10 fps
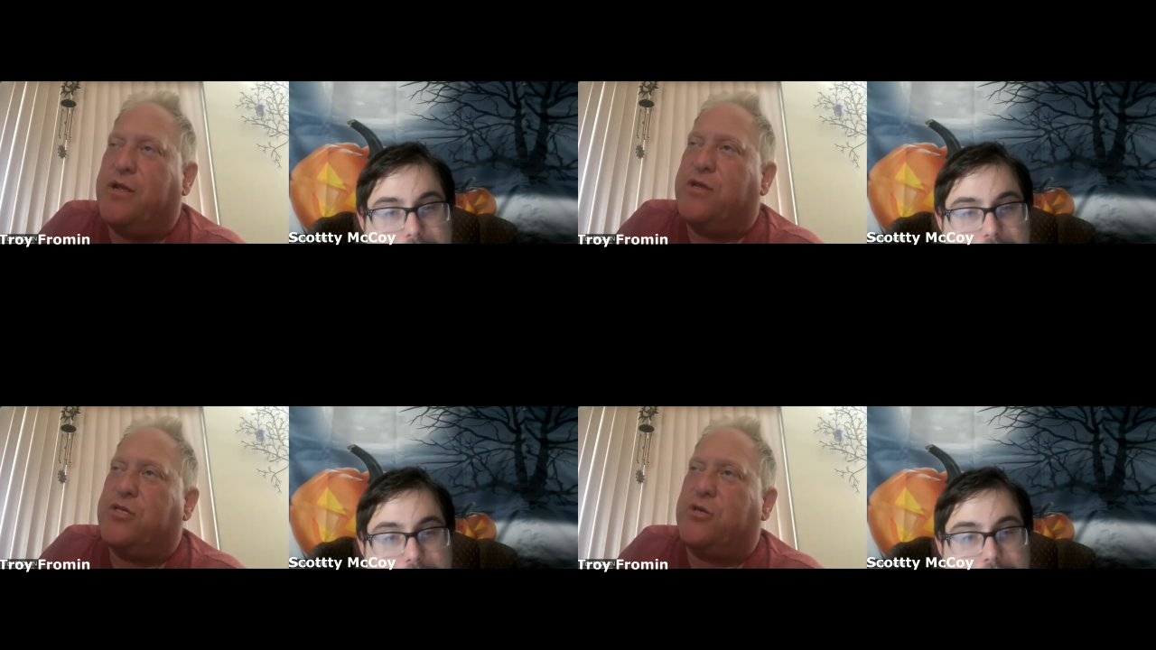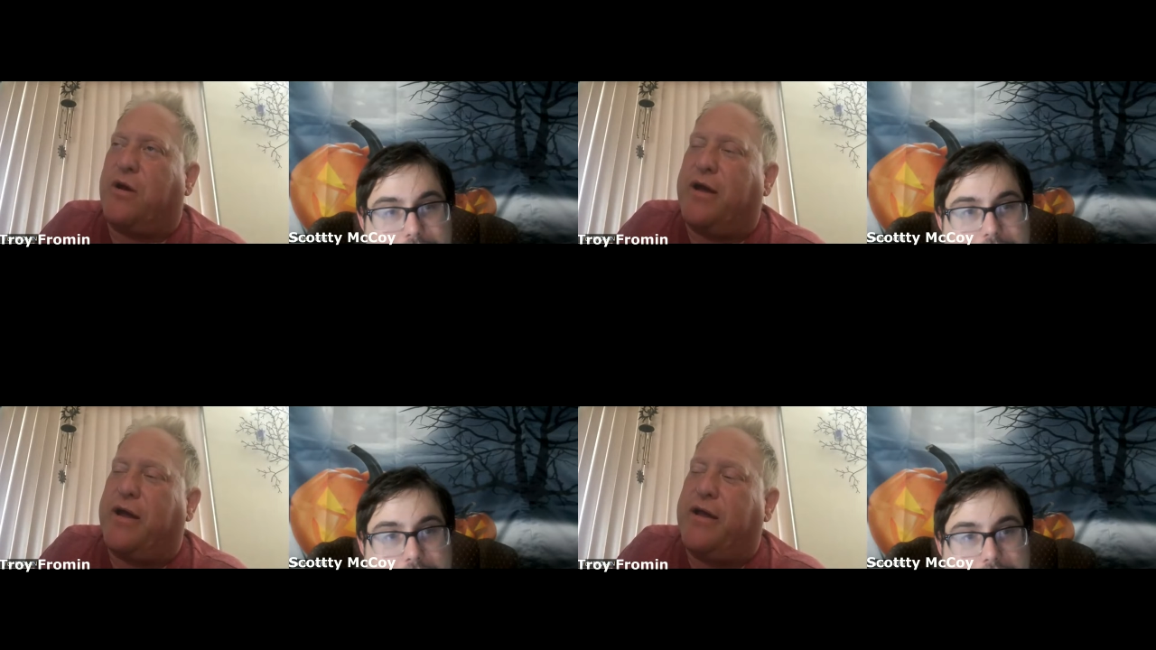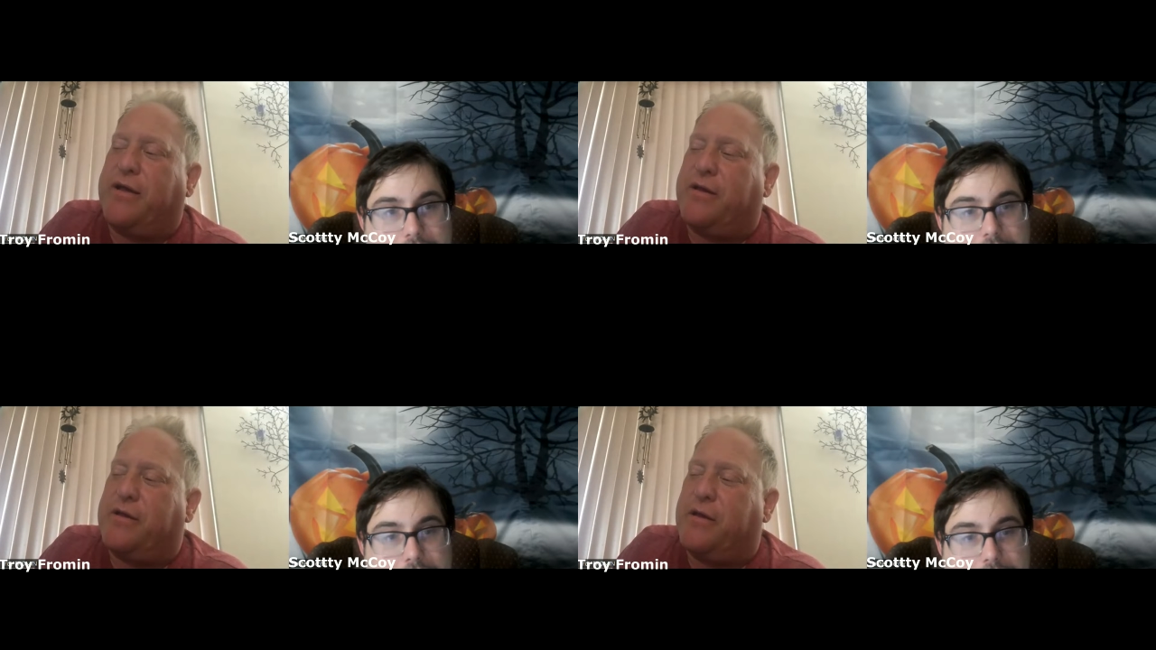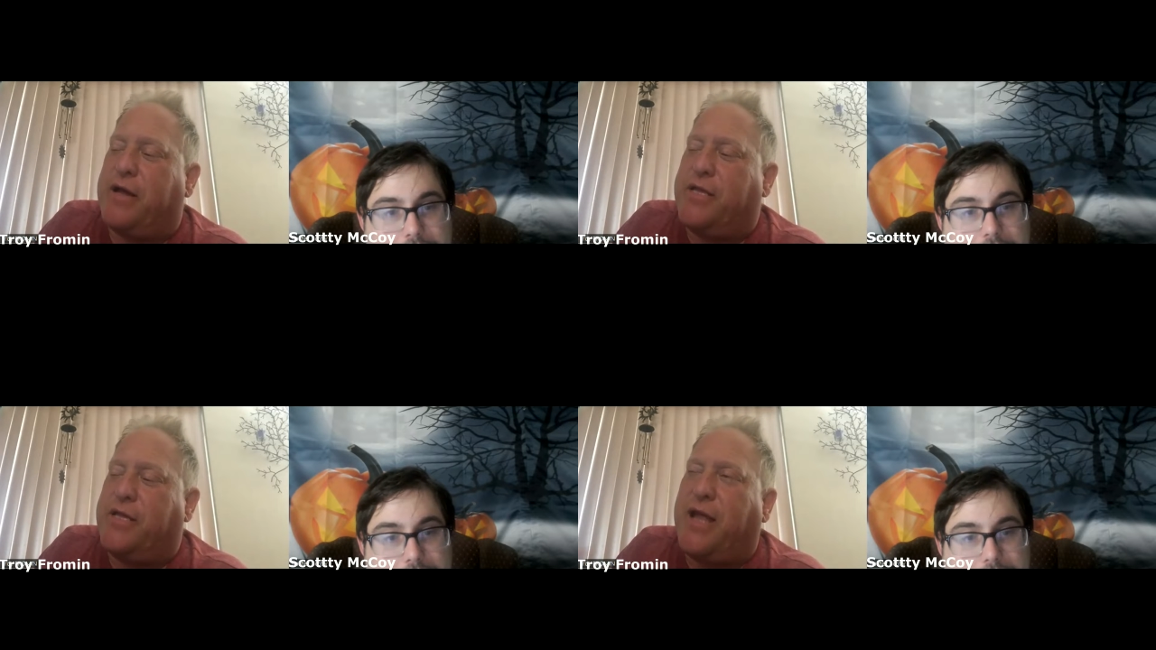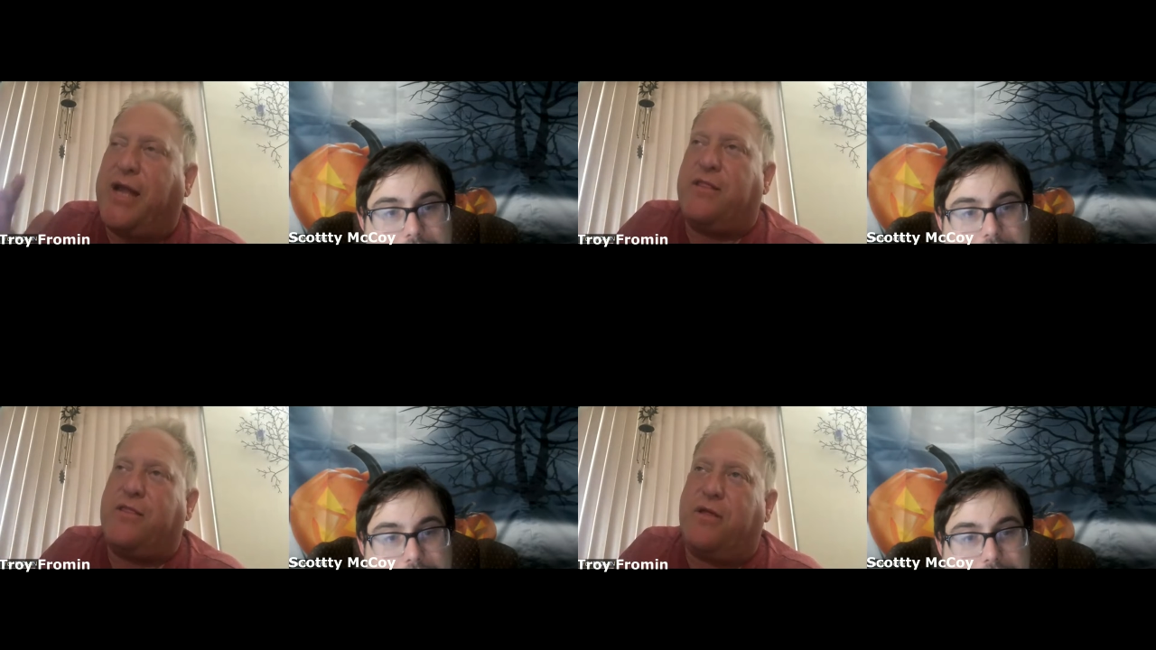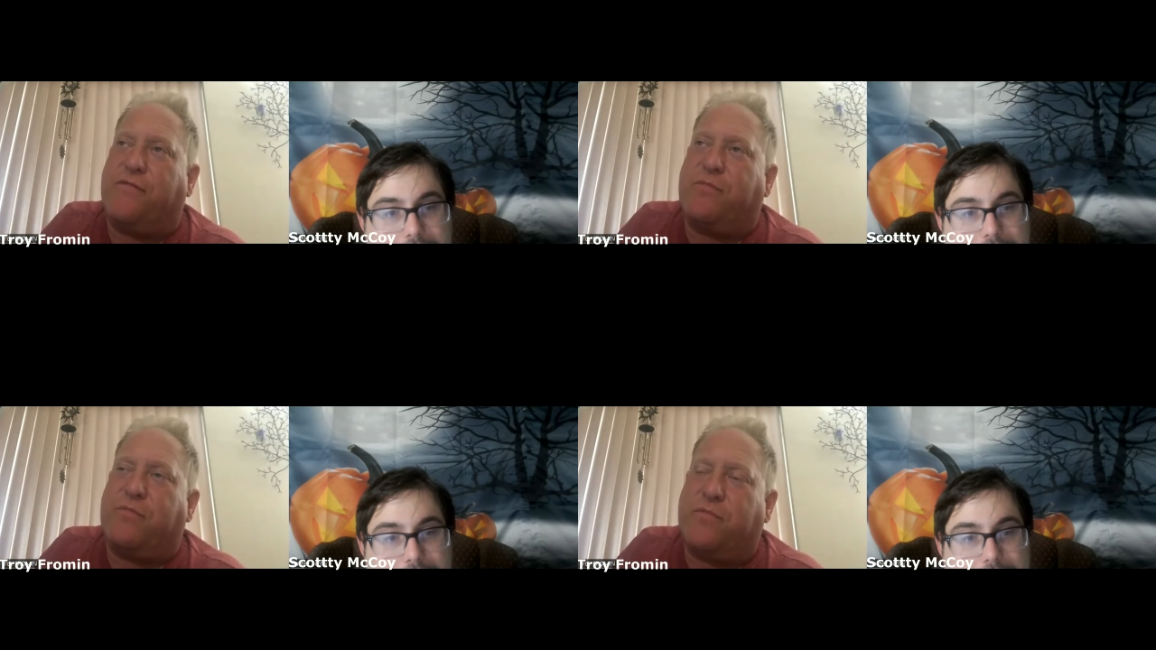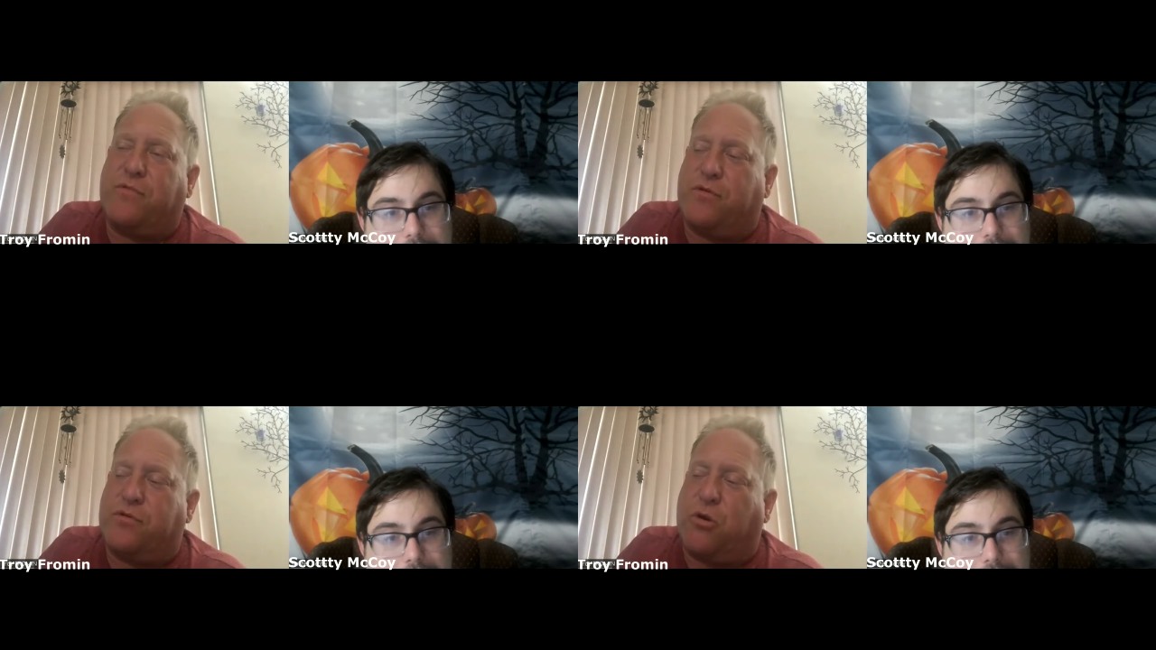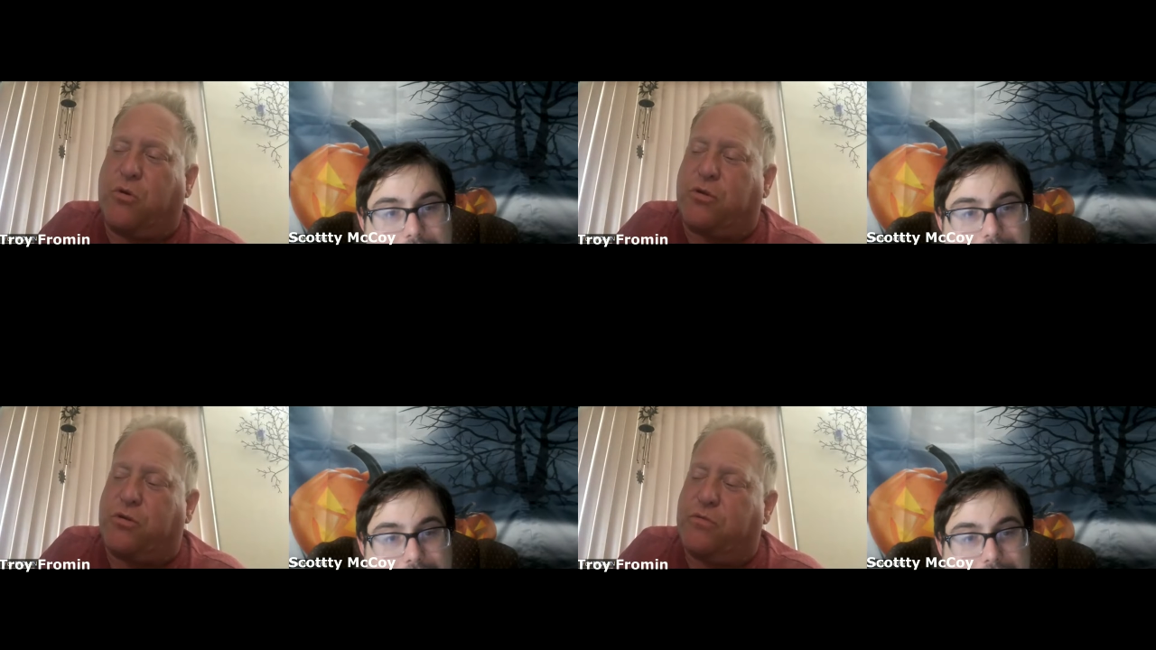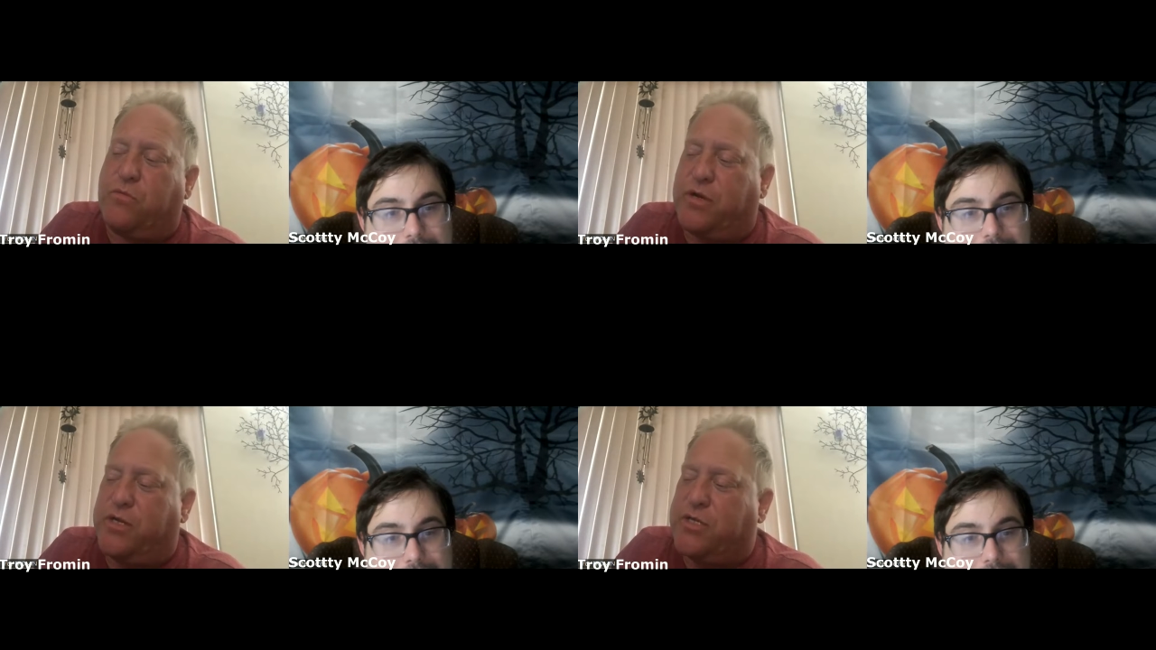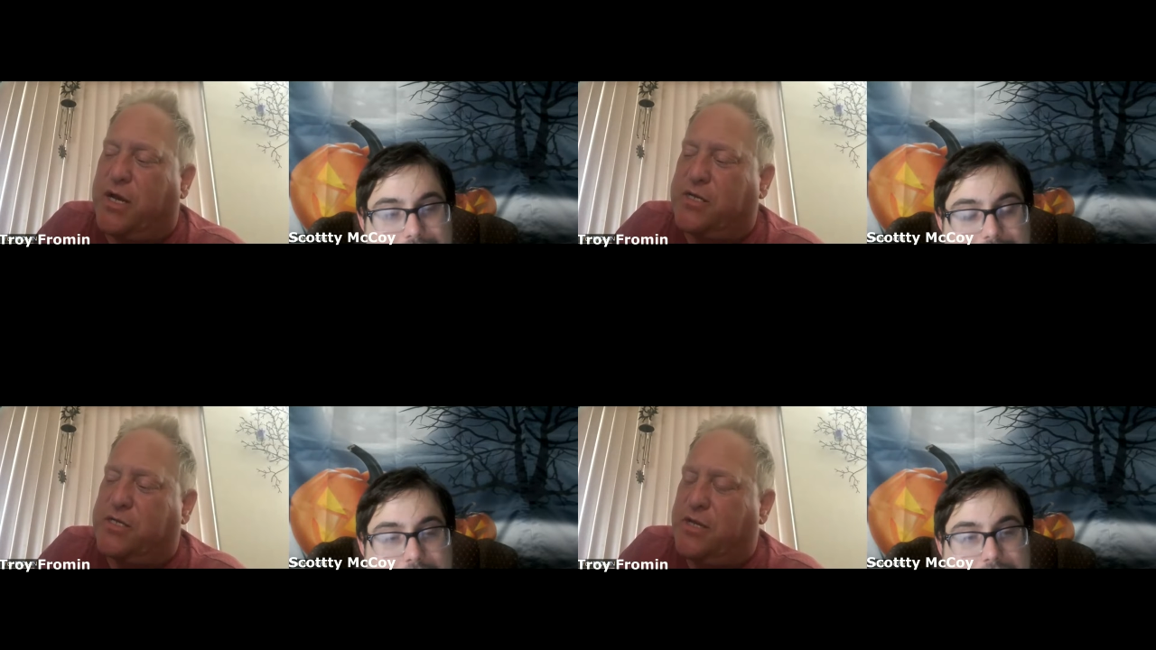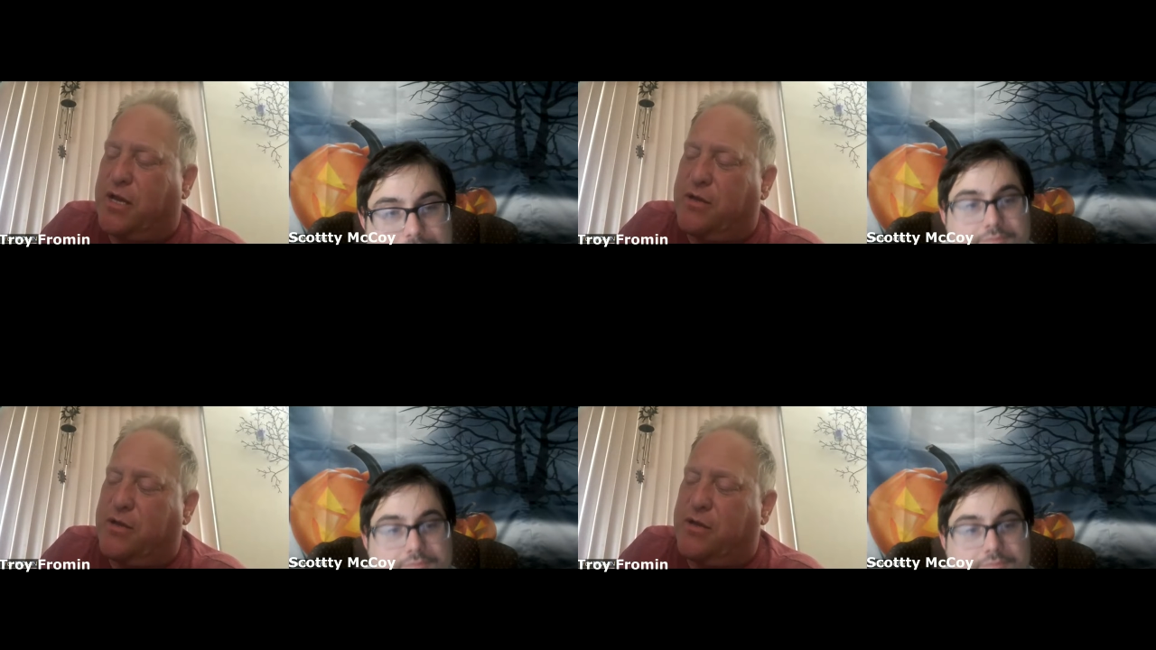Speaker 1: So I did 9 of them total. 1 is Ox.